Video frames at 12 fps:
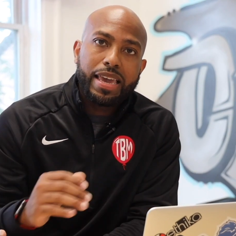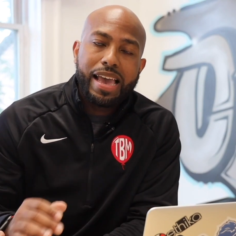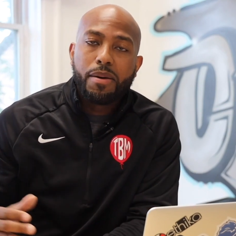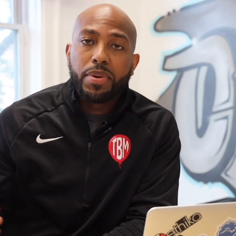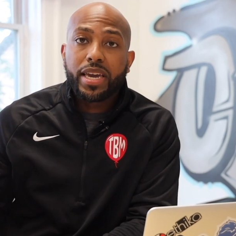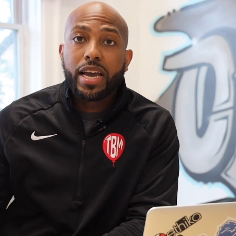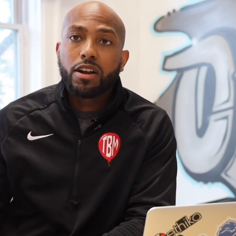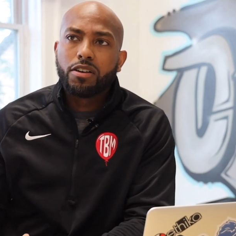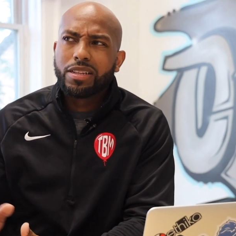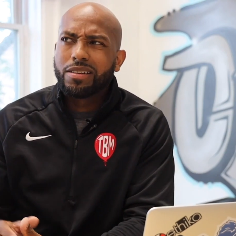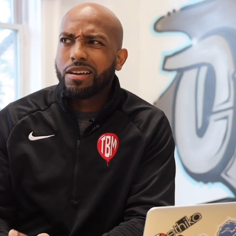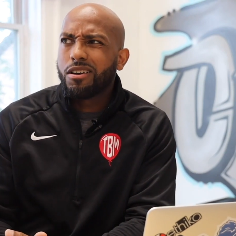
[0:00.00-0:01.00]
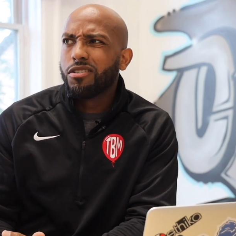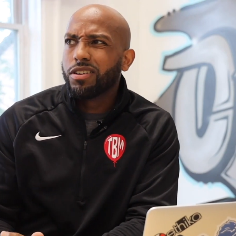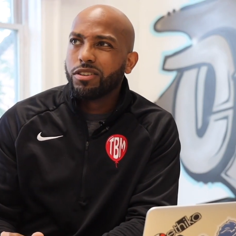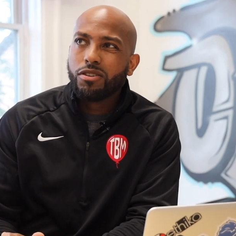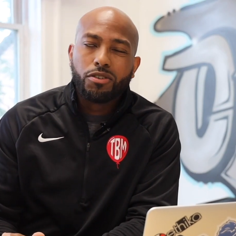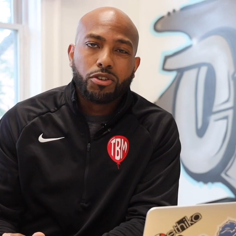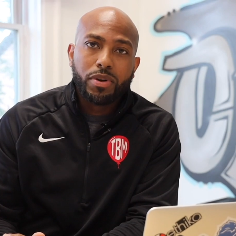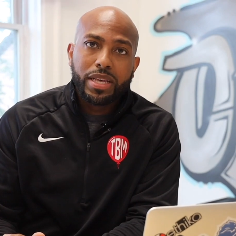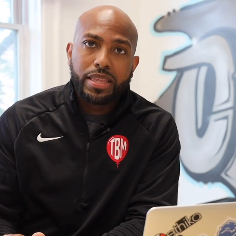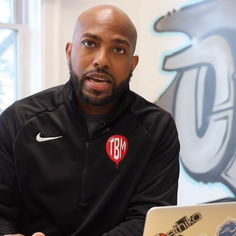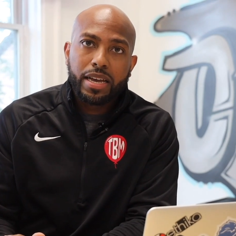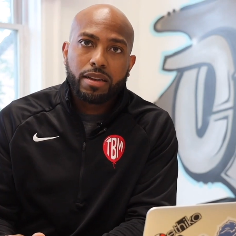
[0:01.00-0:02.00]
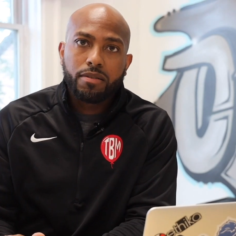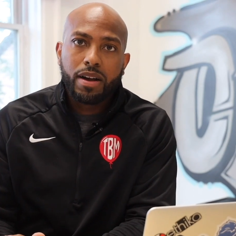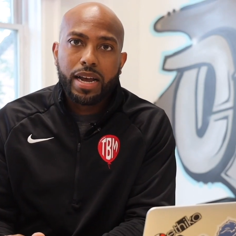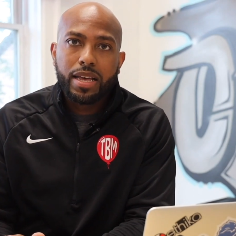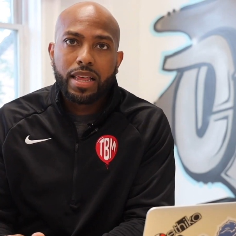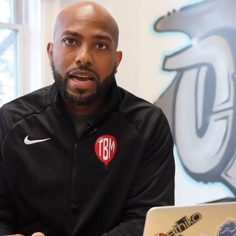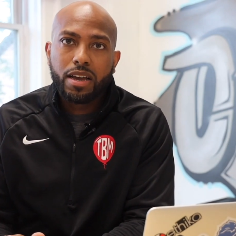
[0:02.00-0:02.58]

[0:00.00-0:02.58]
yeah, I'm a kicker, and they're like, oh, you don't do anything, right?